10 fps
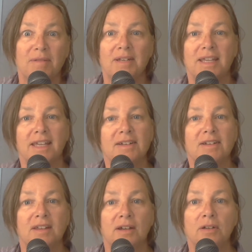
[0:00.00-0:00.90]
you get
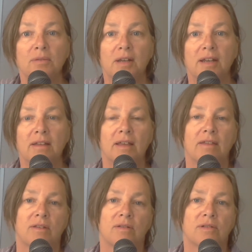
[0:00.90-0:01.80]
into the hunter ring
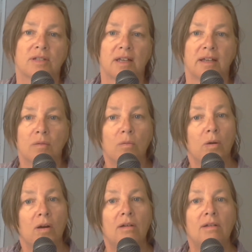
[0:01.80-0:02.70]
that there's
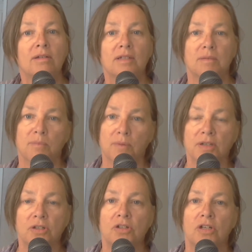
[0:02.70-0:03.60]
walls,
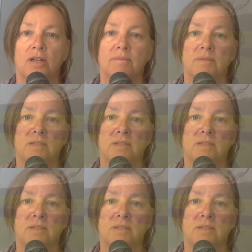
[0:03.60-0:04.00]
brush jumps,